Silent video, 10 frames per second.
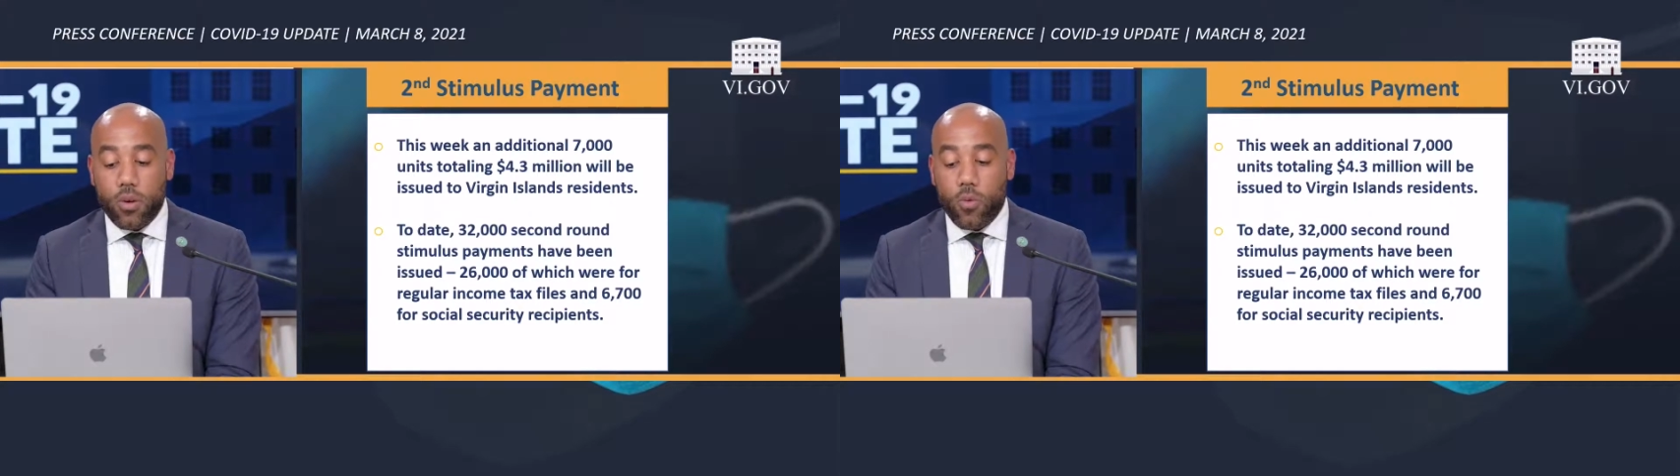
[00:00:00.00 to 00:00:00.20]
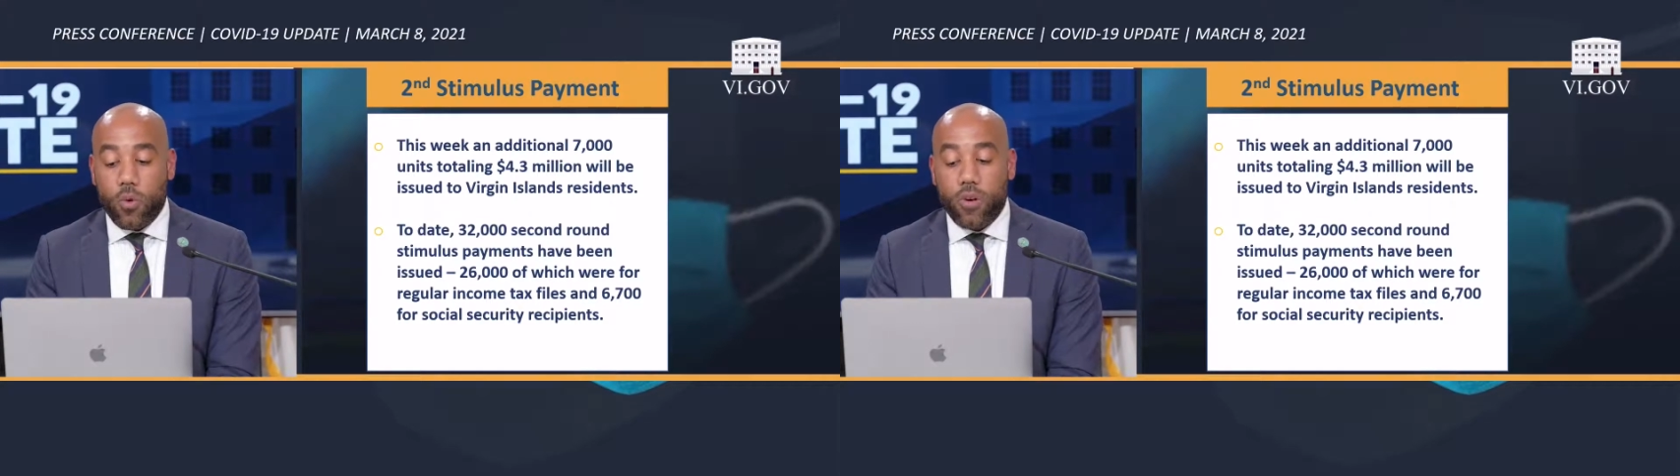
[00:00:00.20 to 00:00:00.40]

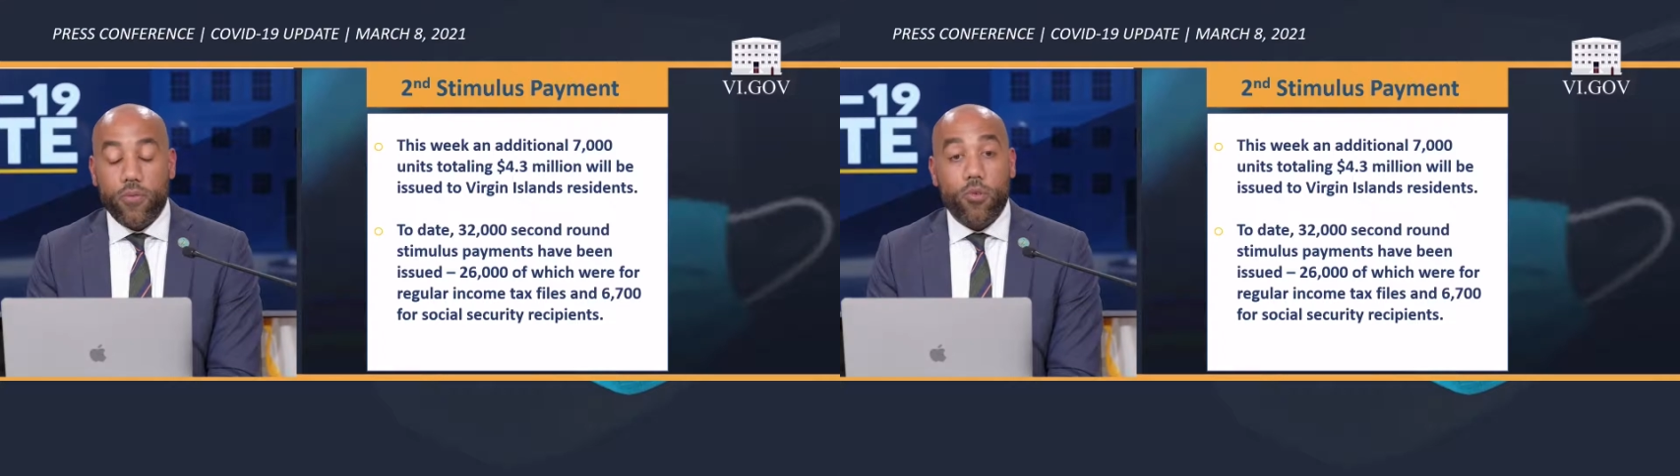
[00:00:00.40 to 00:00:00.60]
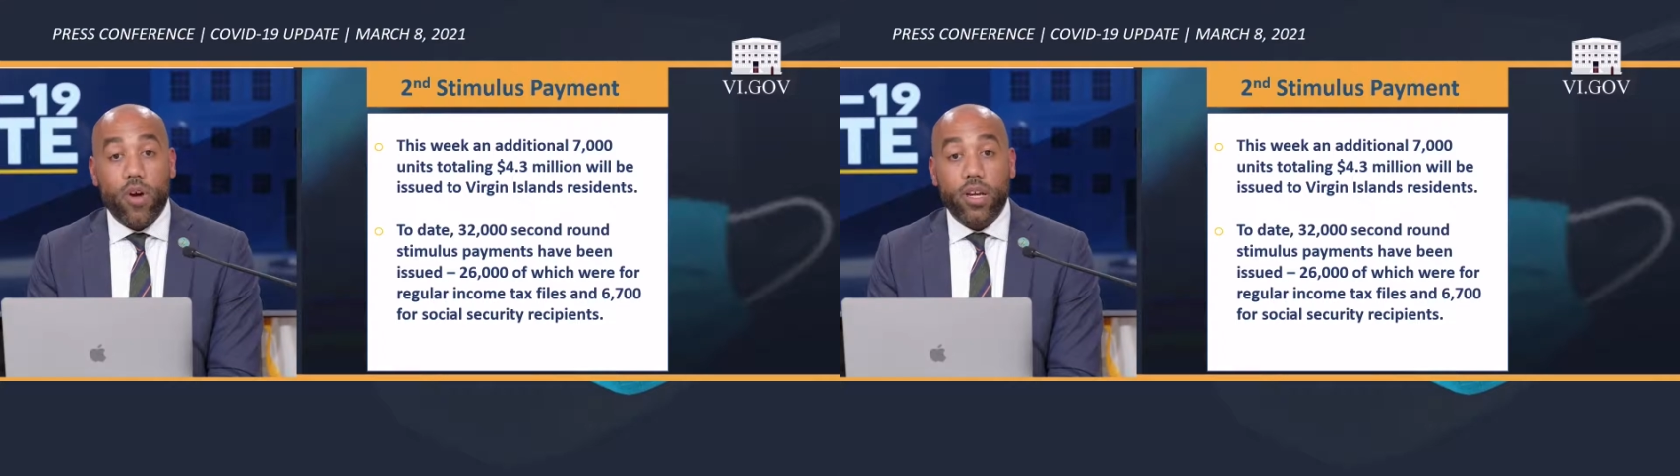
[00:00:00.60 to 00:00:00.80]
were
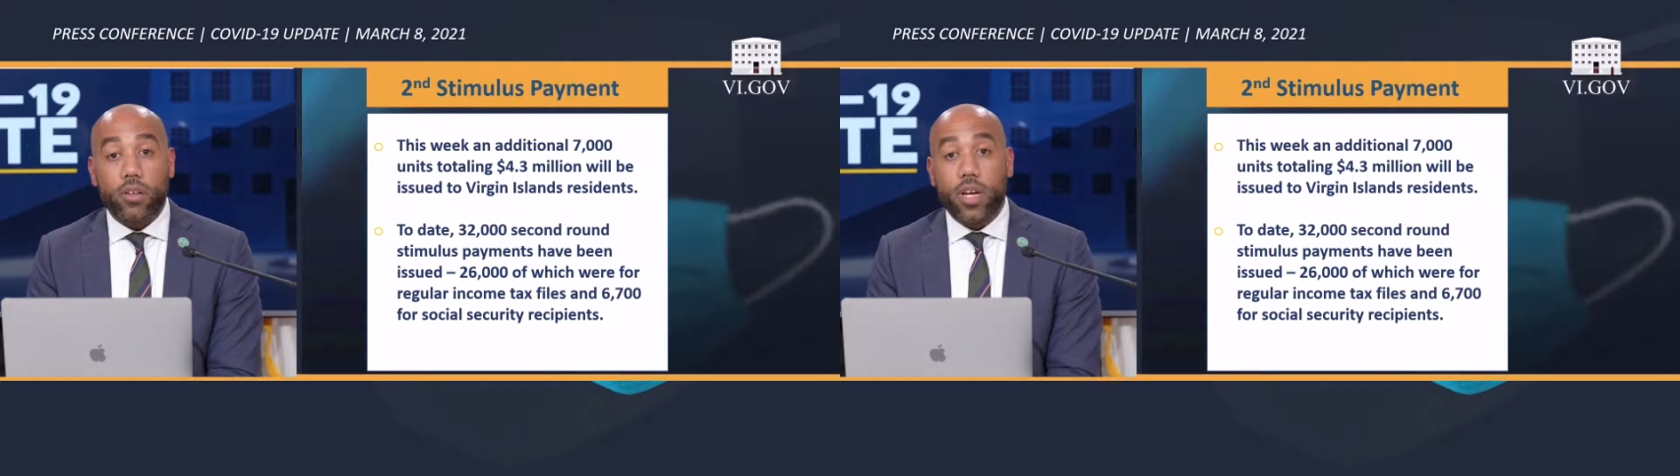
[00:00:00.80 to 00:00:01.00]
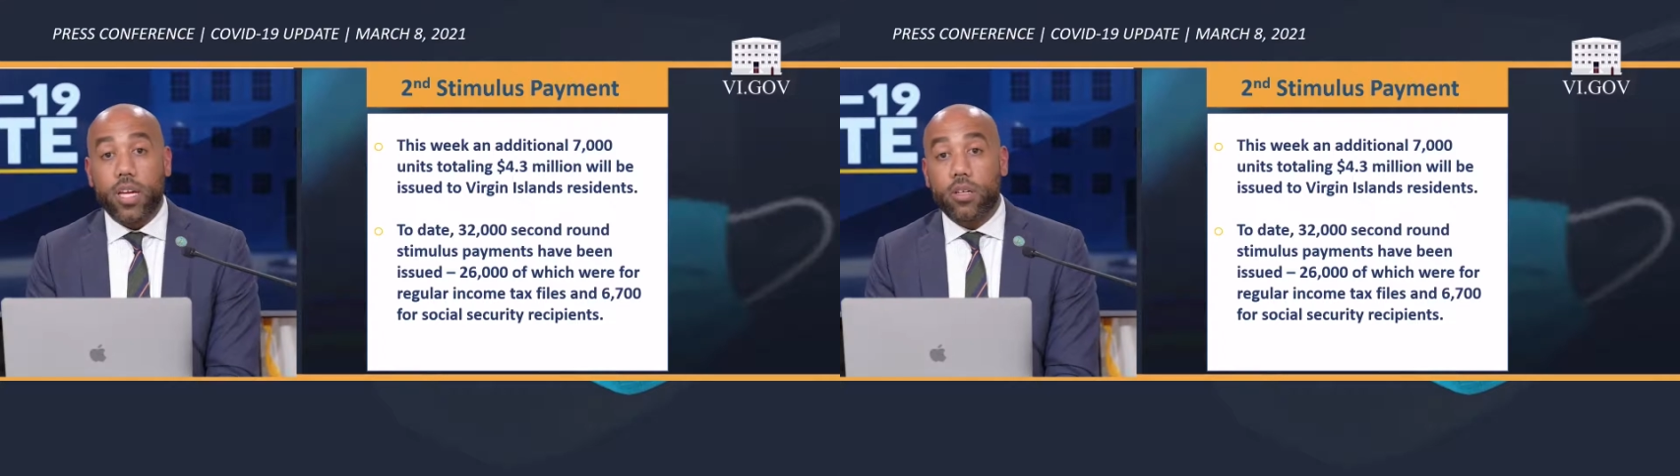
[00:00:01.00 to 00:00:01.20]
for
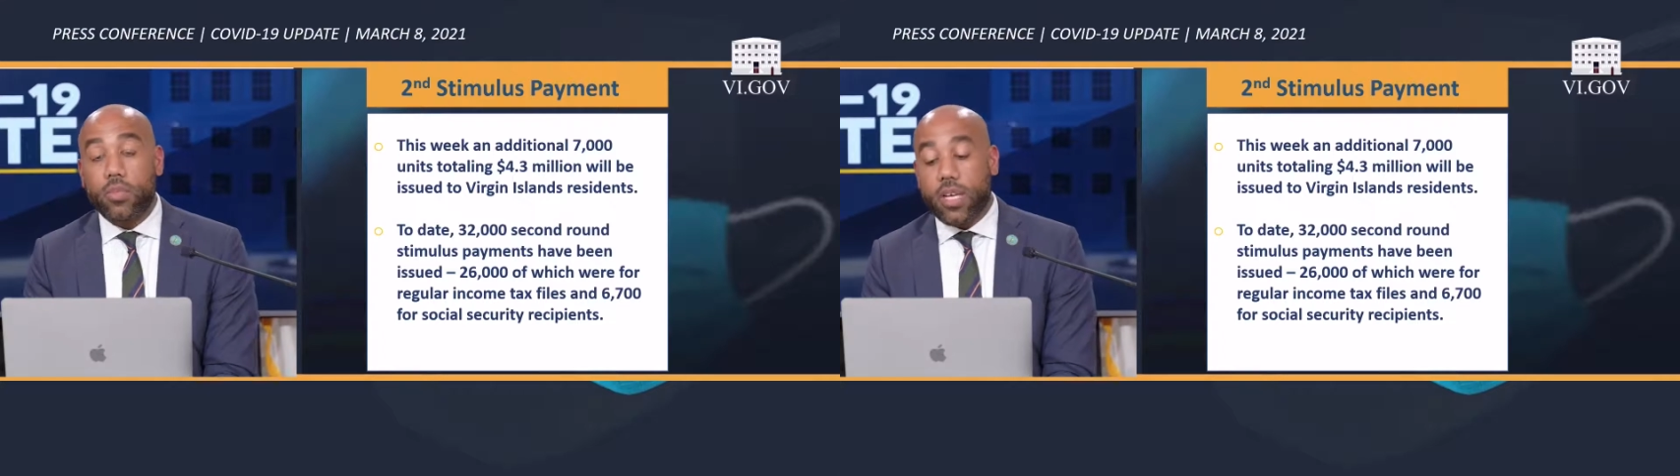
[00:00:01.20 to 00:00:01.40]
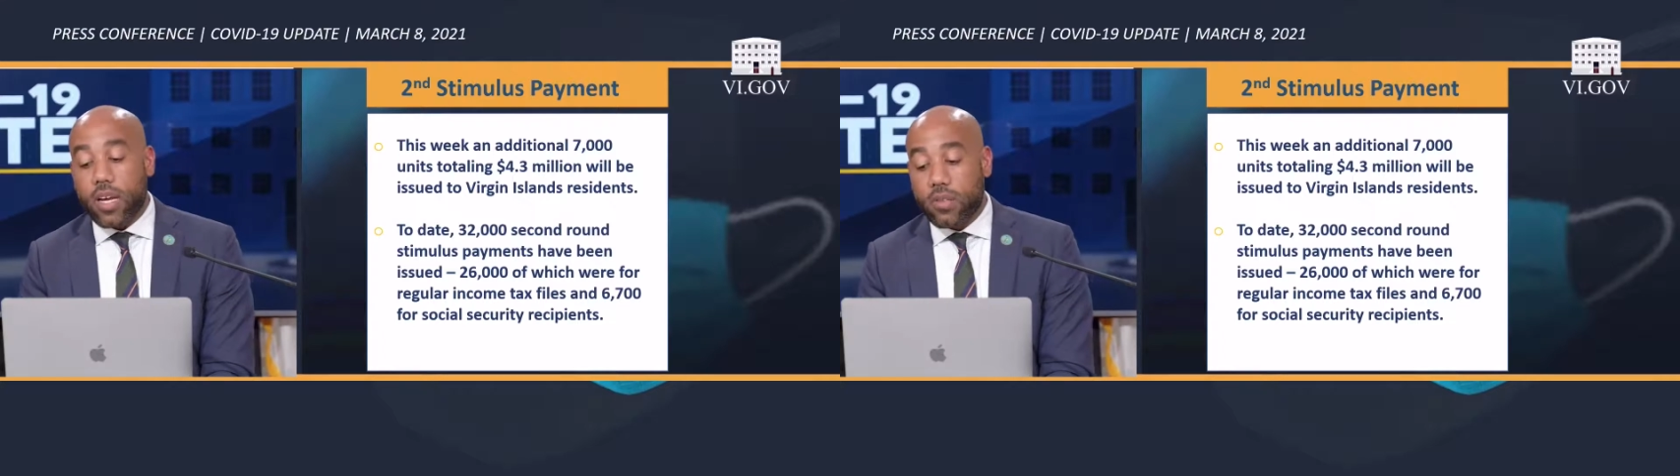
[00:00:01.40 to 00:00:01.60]
regular income
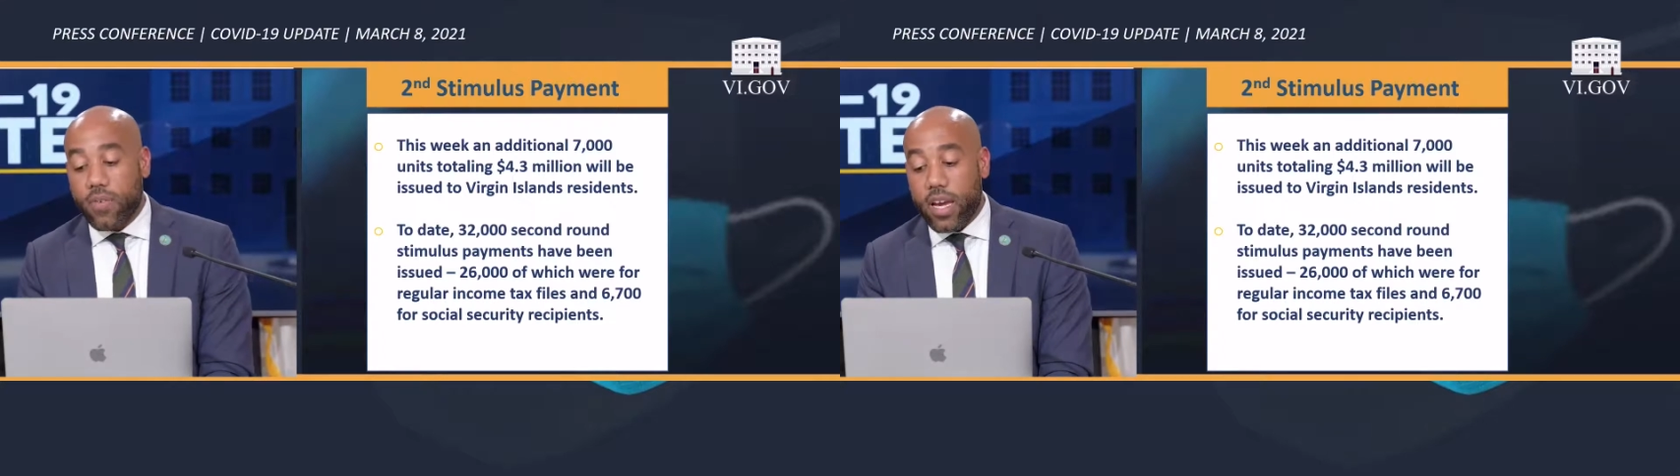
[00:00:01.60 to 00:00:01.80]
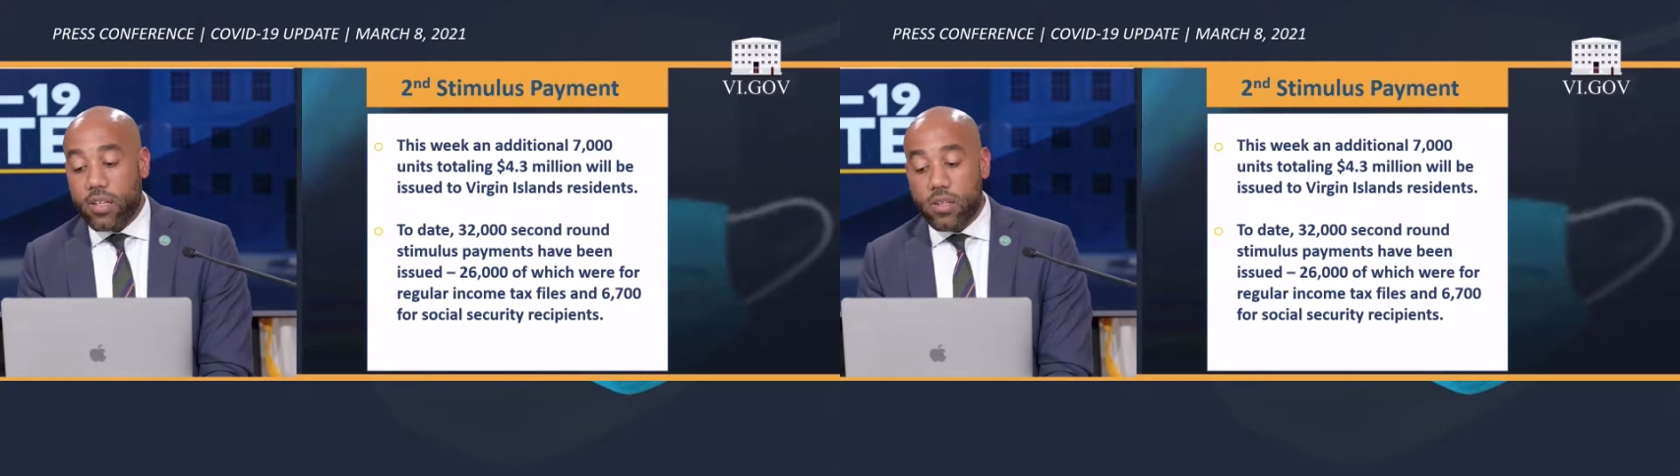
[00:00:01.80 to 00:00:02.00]
tax
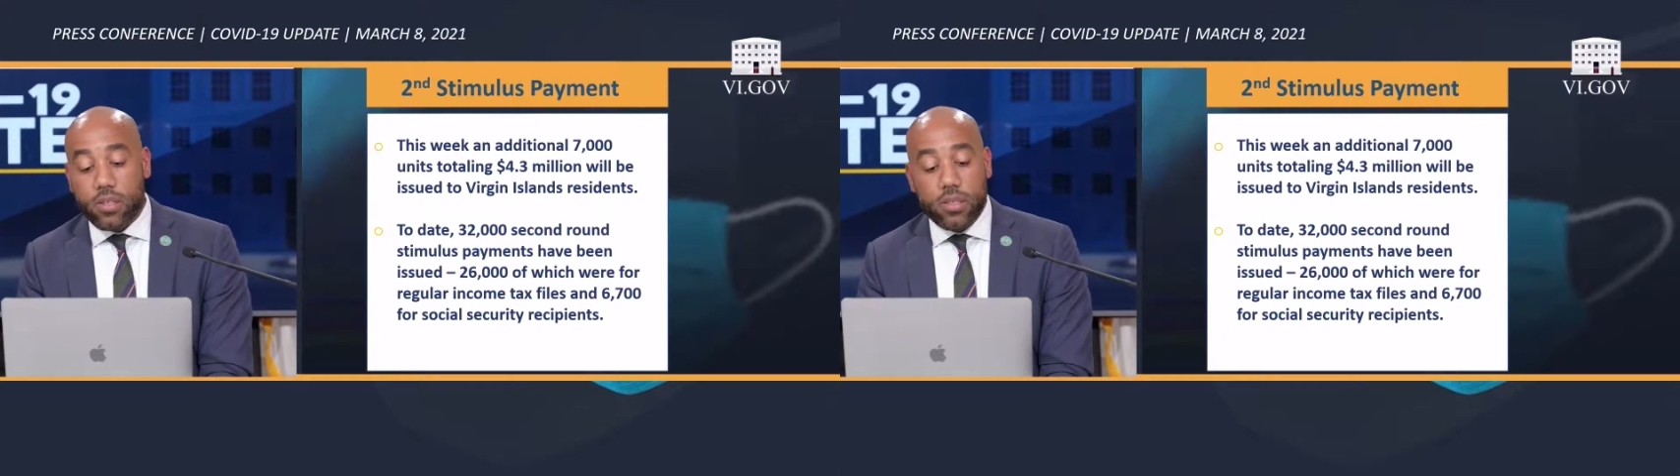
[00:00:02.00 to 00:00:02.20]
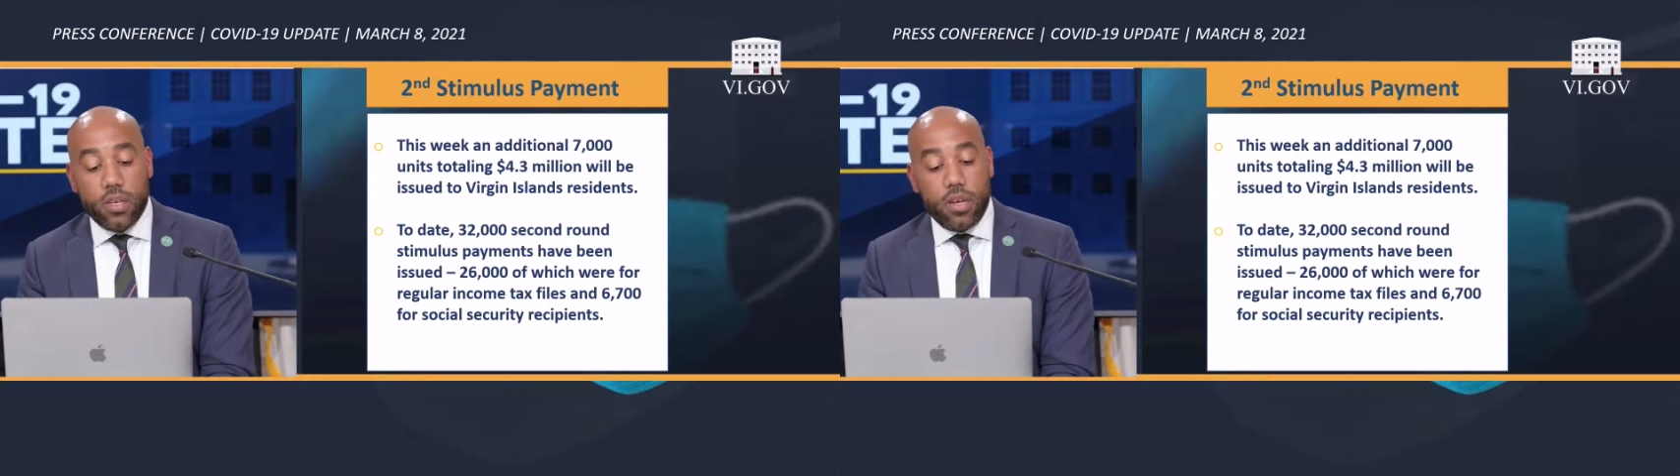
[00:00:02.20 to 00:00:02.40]
filers